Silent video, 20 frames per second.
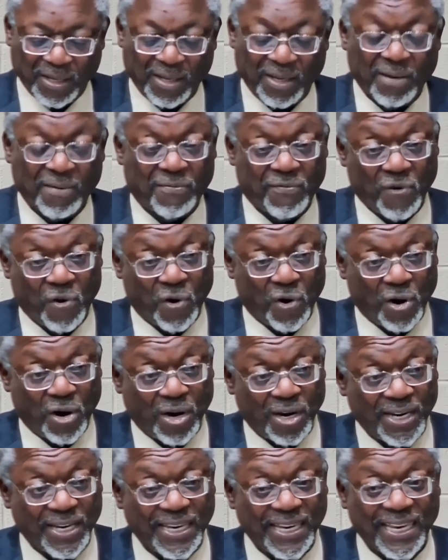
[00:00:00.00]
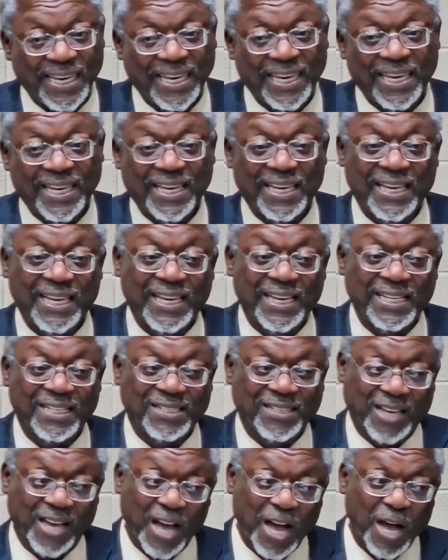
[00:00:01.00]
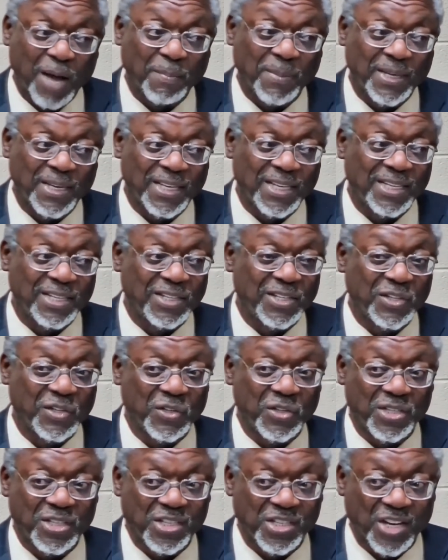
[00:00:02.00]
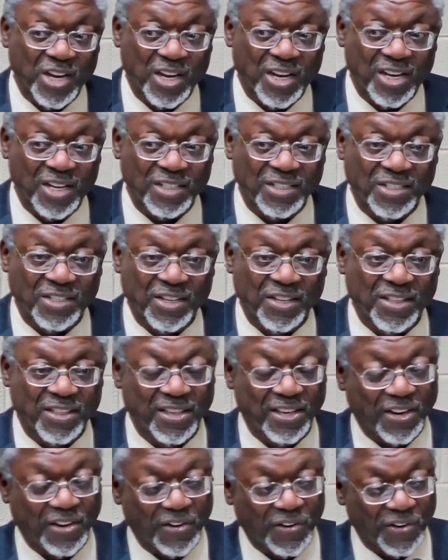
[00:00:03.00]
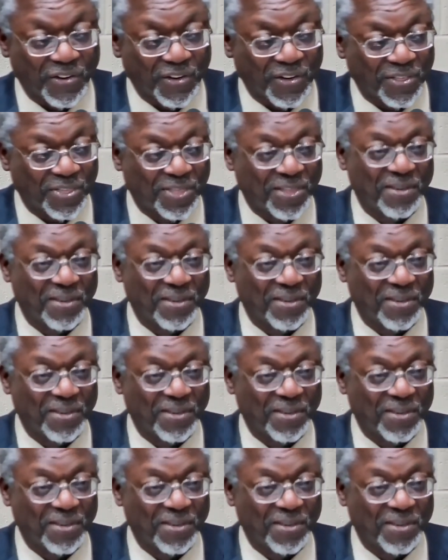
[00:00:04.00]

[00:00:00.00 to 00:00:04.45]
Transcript: for he is coming to judge the earth.